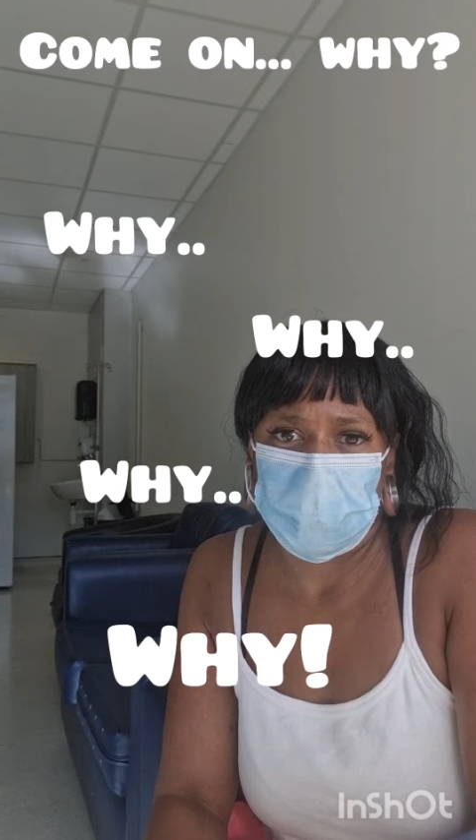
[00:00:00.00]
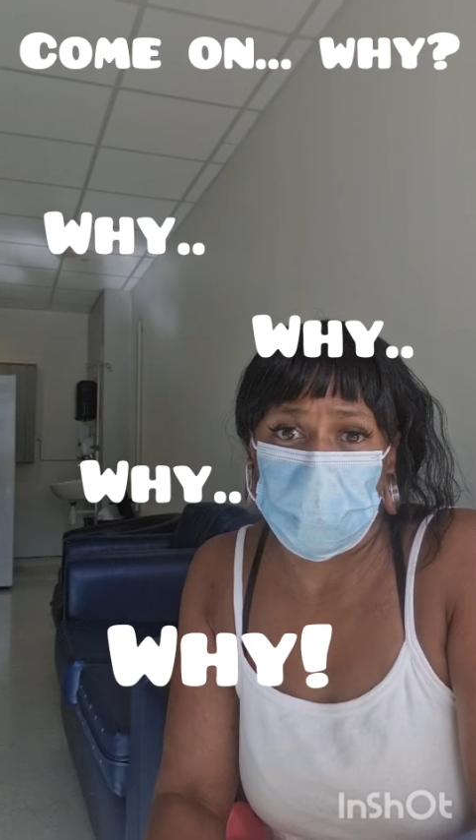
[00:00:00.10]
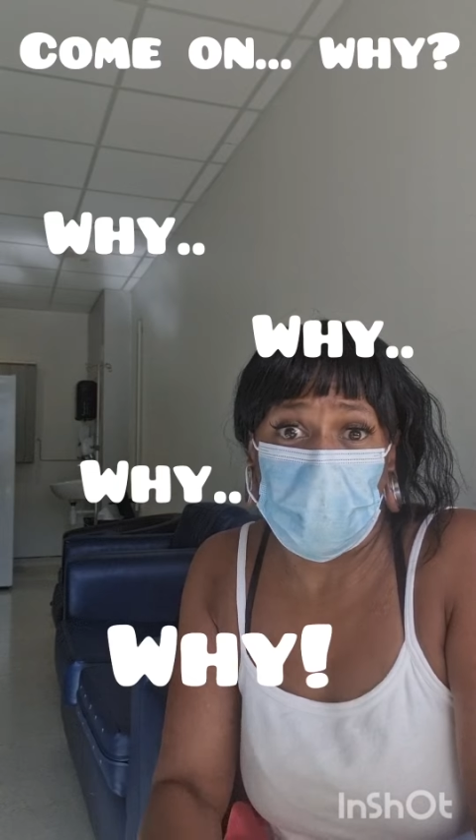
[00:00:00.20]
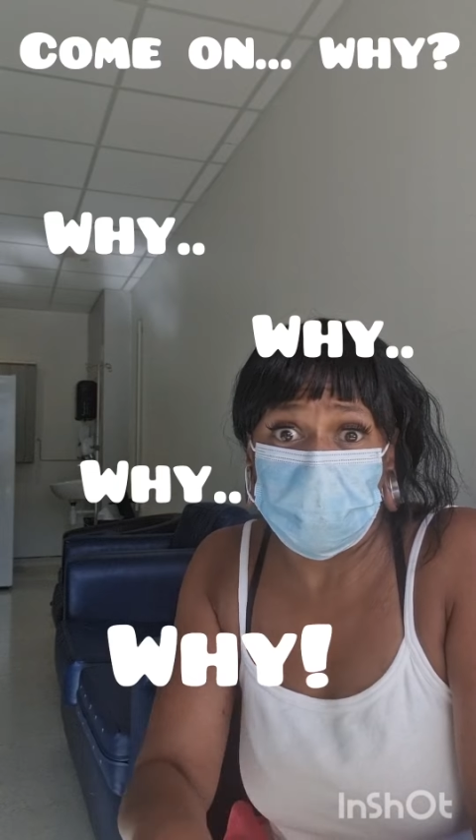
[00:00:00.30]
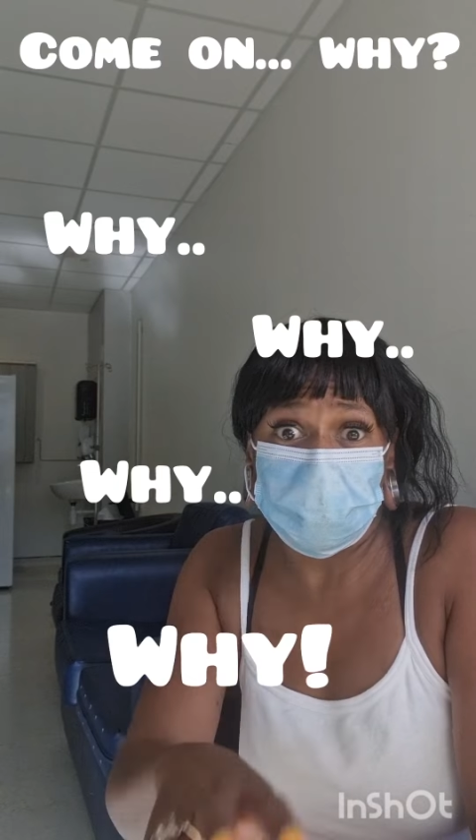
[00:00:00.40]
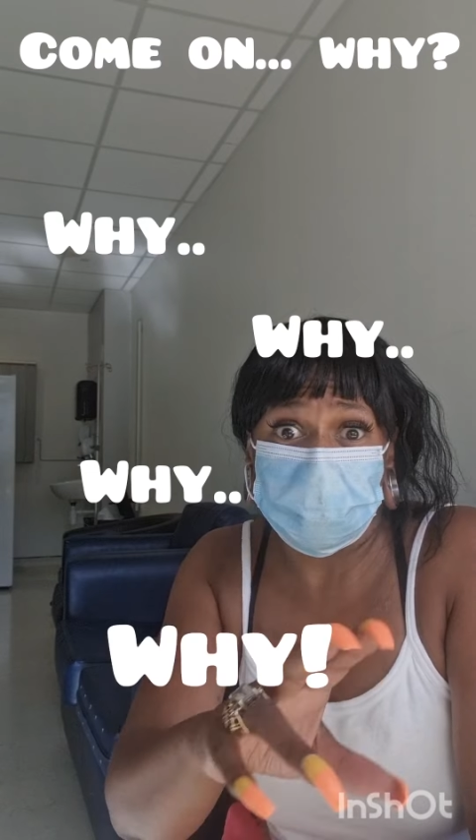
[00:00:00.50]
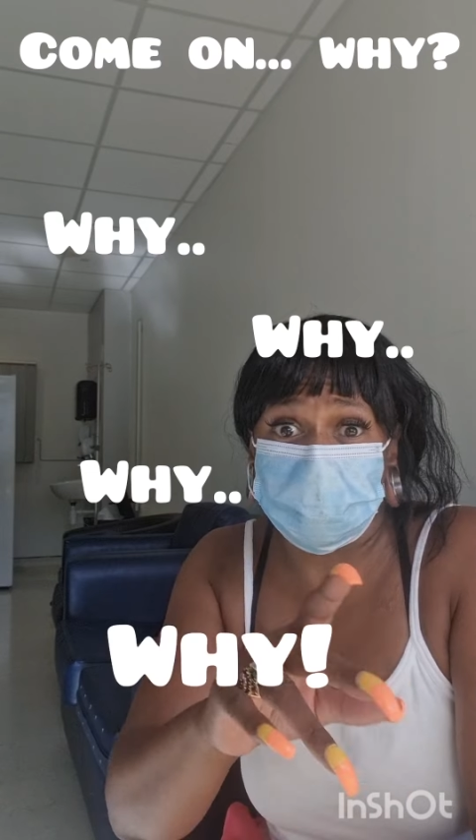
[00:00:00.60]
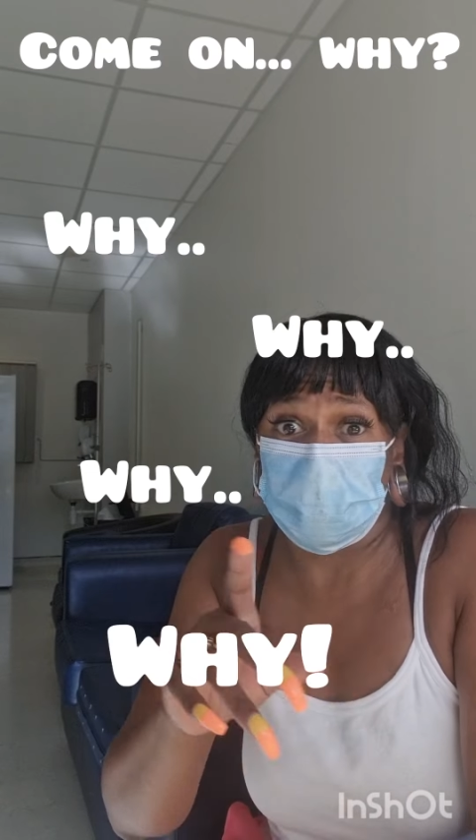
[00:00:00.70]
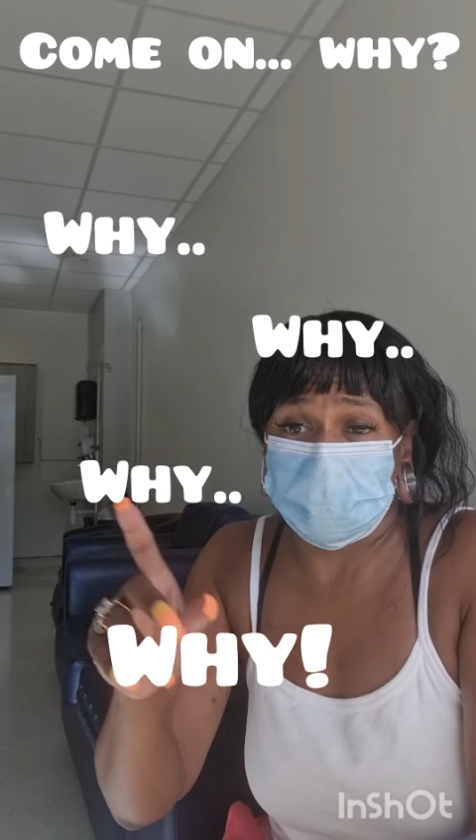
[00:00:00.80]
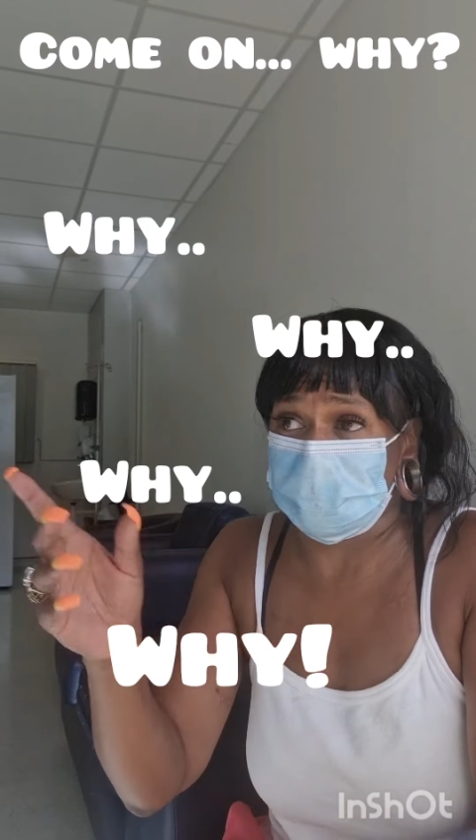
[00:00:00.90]
Why wouldn't you
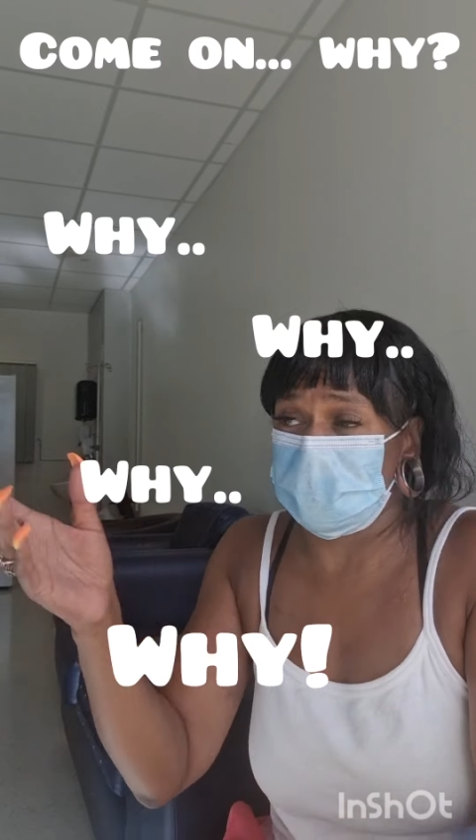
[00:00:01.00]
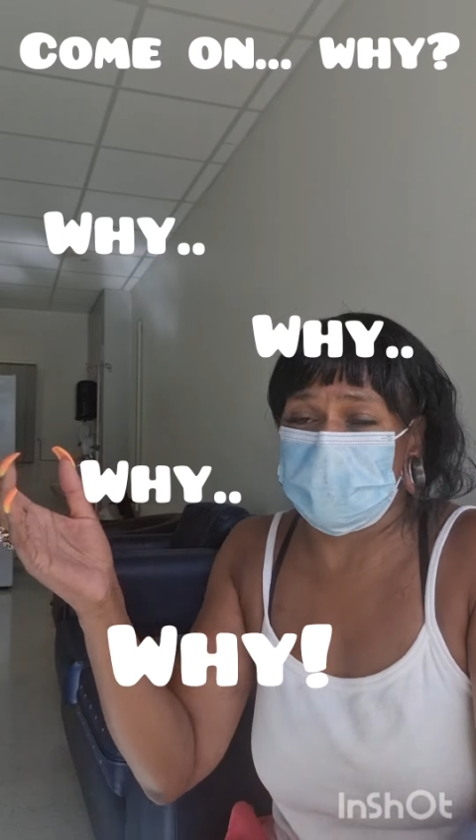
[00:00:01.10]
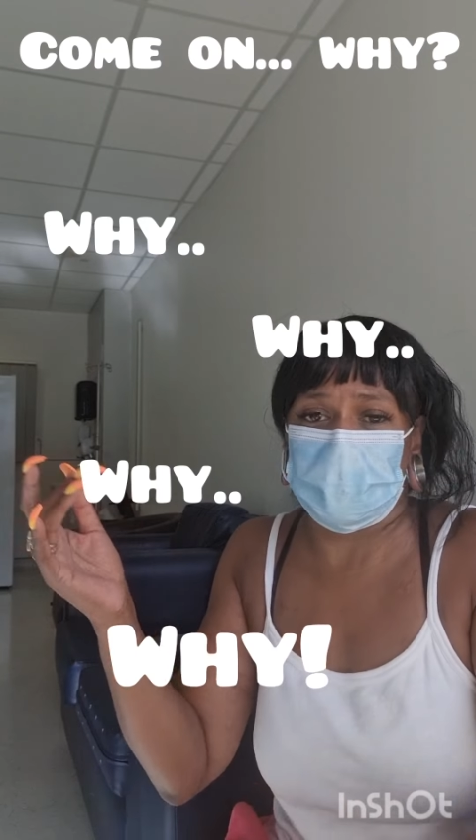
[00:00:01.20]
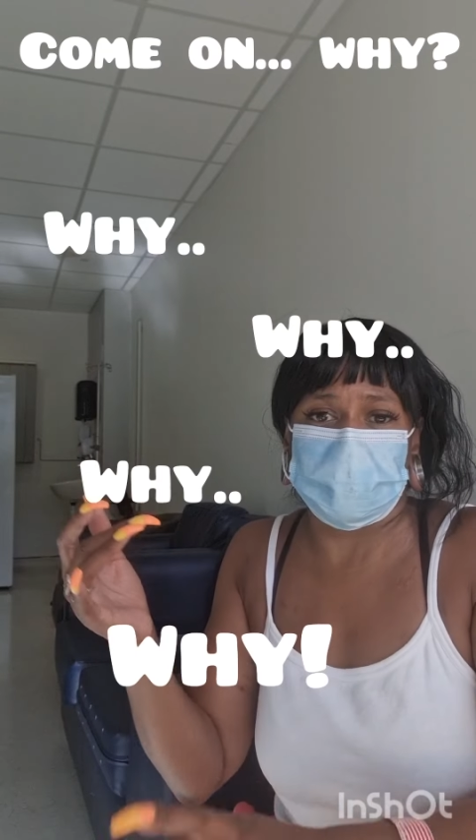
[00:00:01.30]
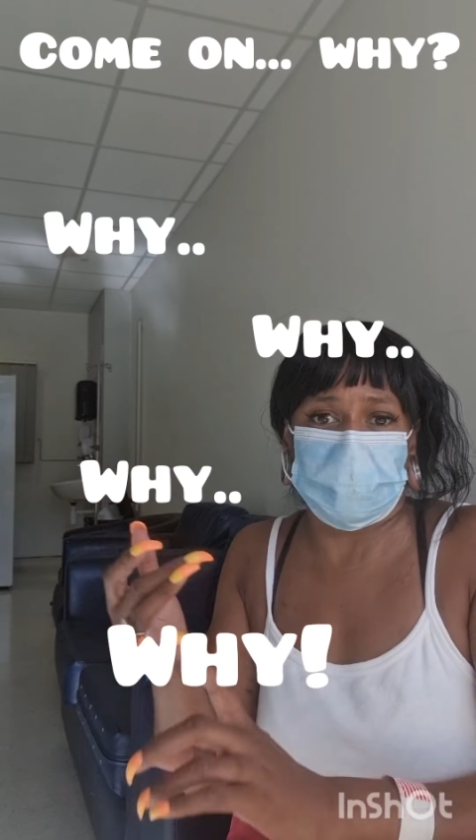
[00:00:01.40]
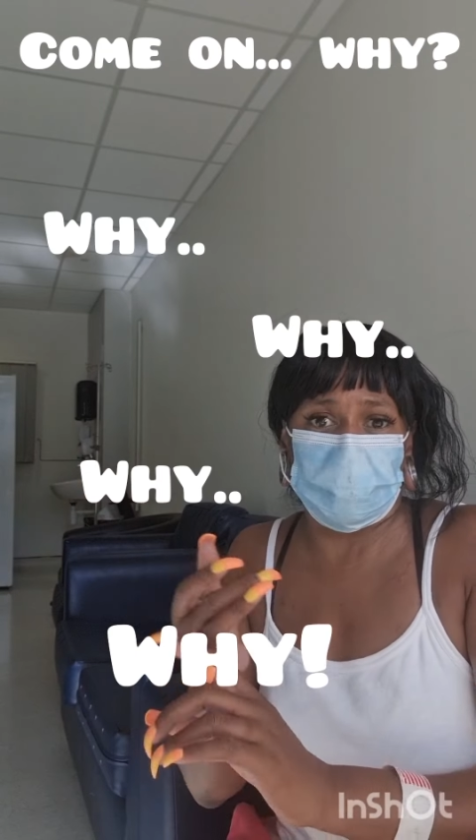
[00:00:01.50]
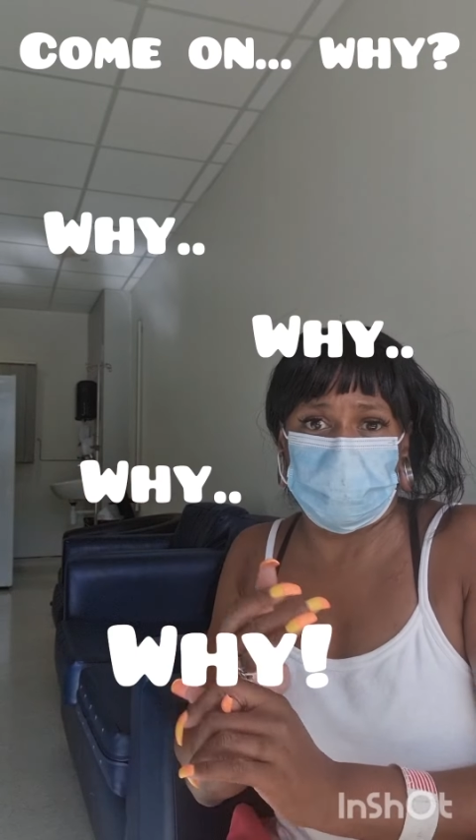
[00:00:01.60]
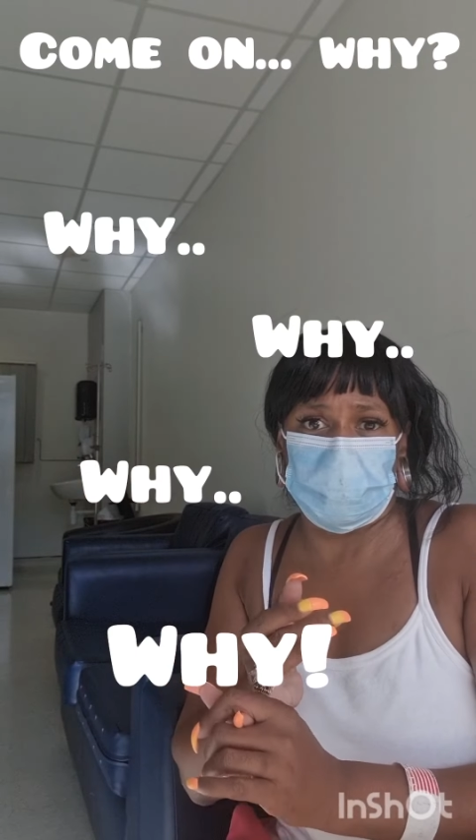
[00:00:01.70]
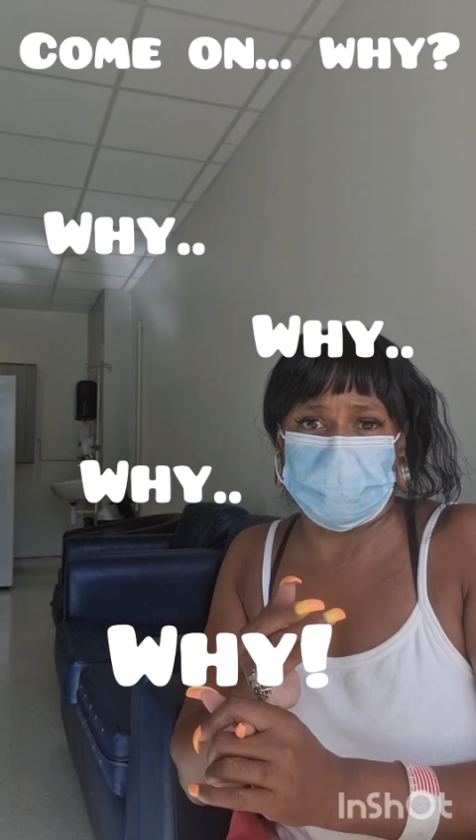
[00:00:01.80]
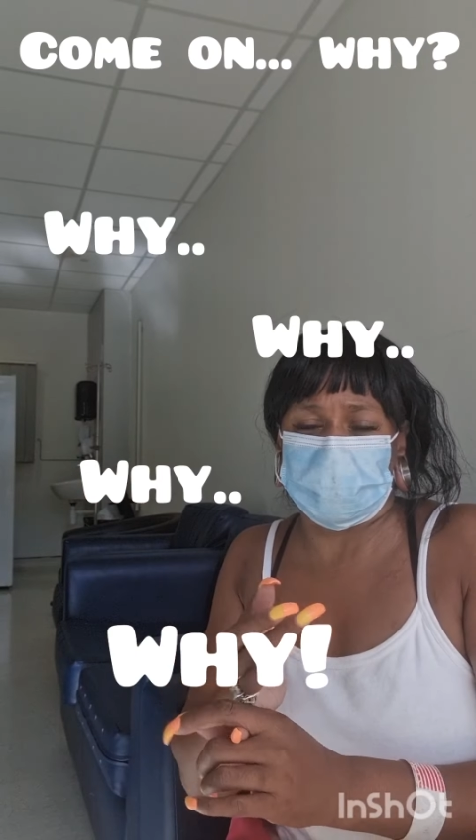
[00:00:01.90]
just put us on any medical ward,